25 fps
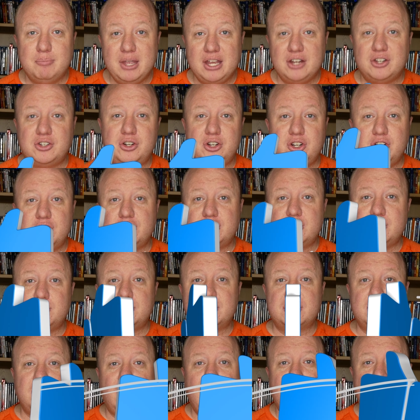make sure you're
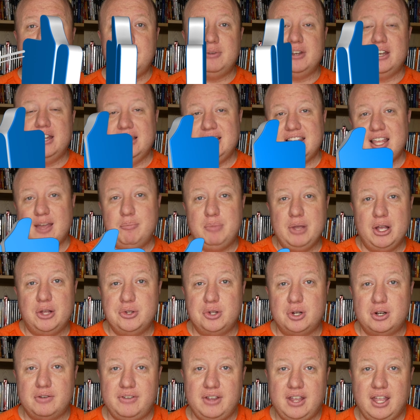subscribed and hit that bell
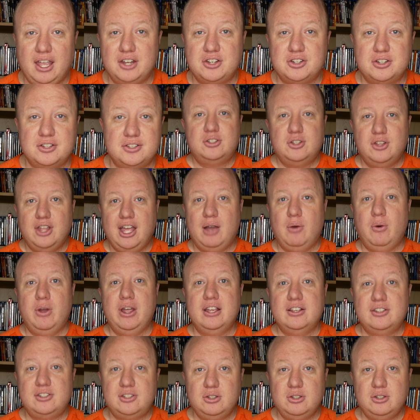notification so that way as